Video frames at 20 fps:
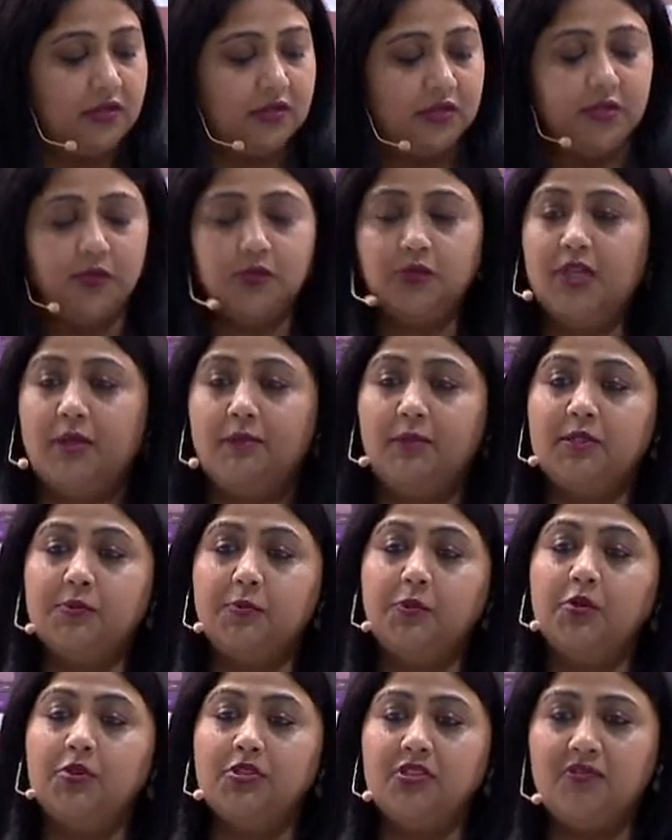2
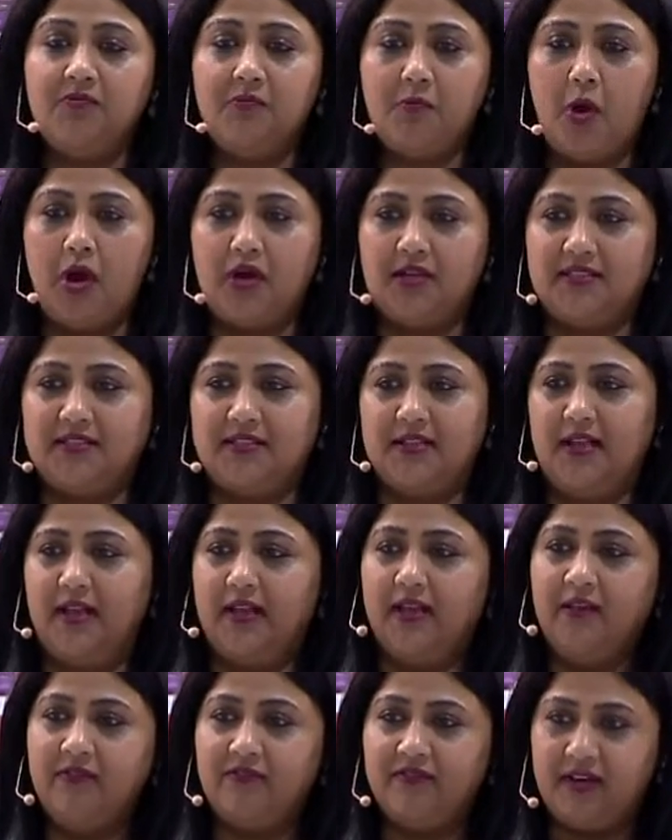tablespoons of parsley,